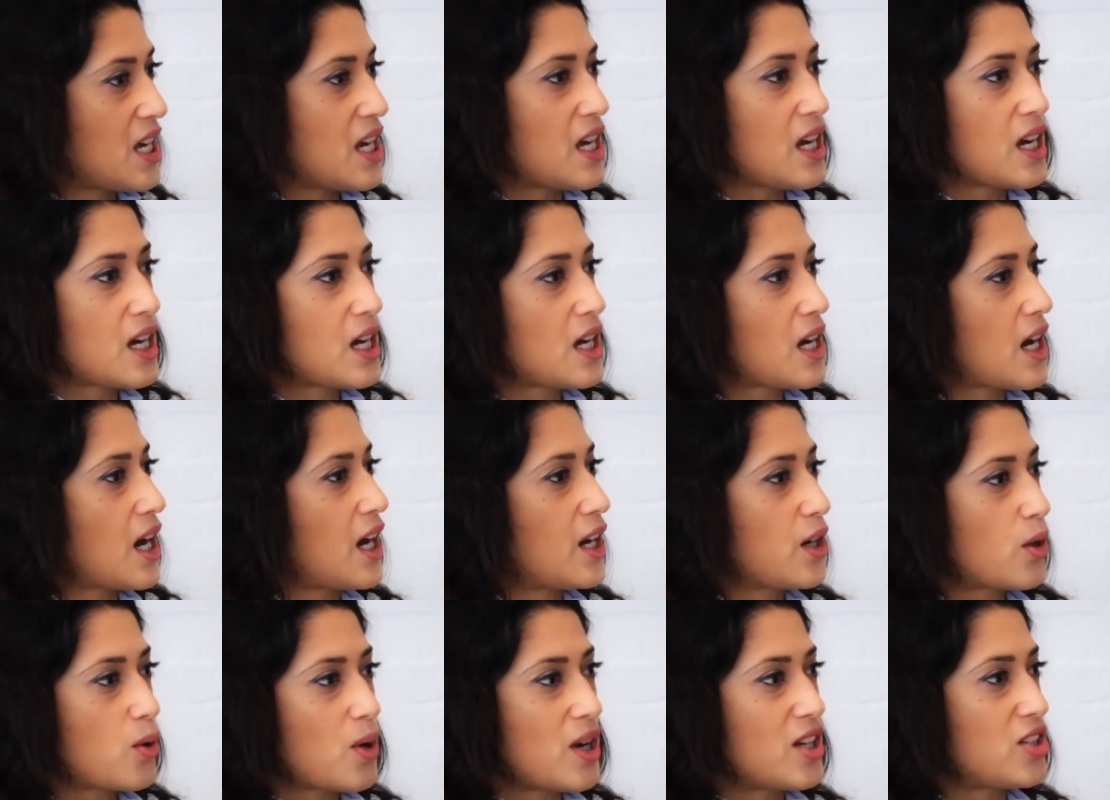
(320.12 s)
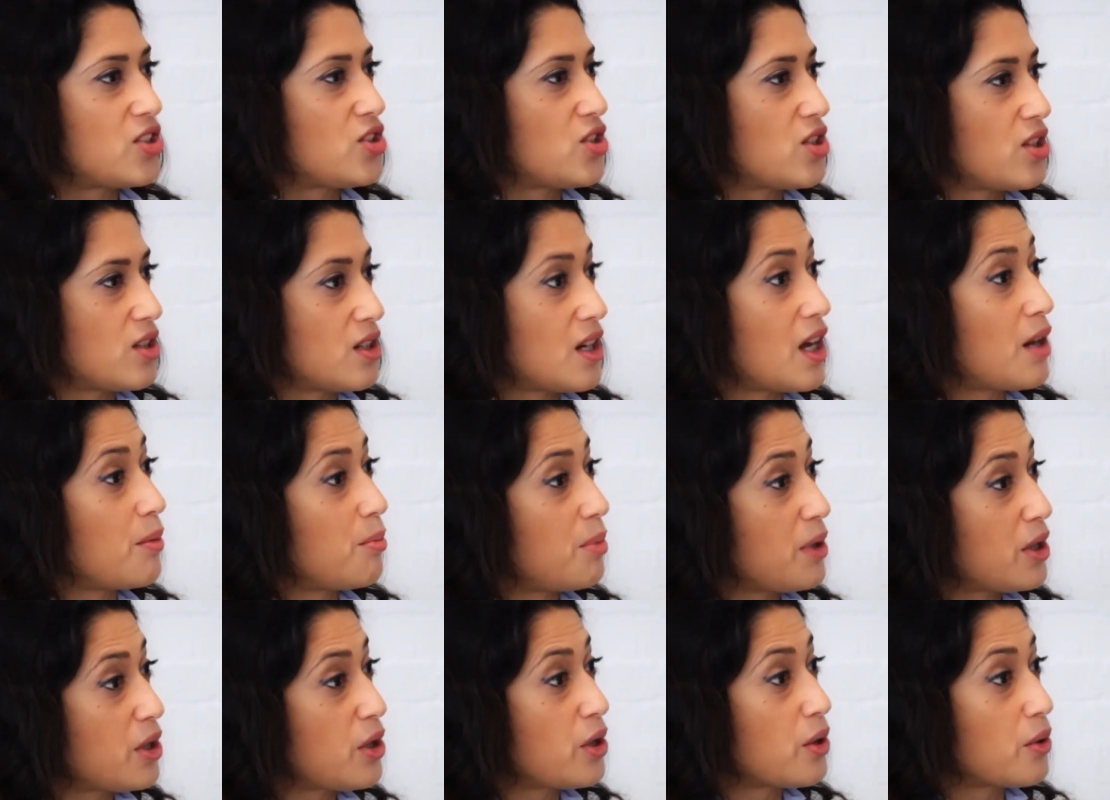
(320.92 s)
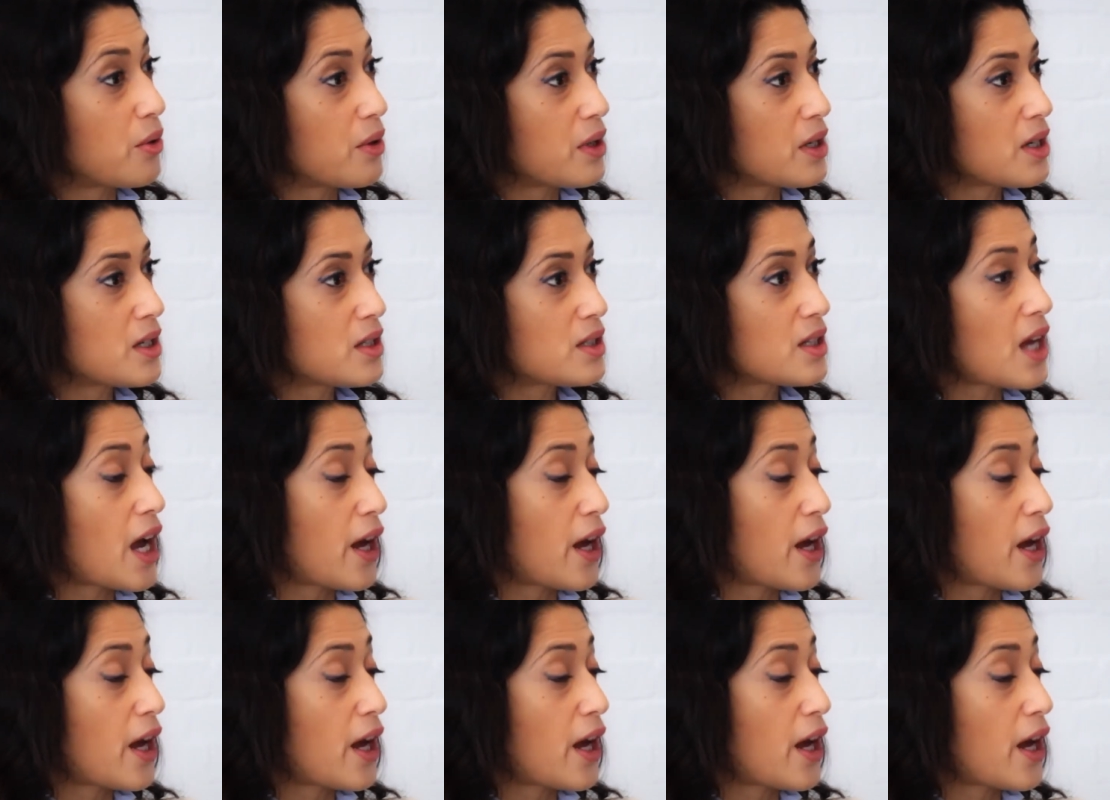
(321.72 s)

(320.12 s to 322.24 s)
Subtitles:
think and question and be curious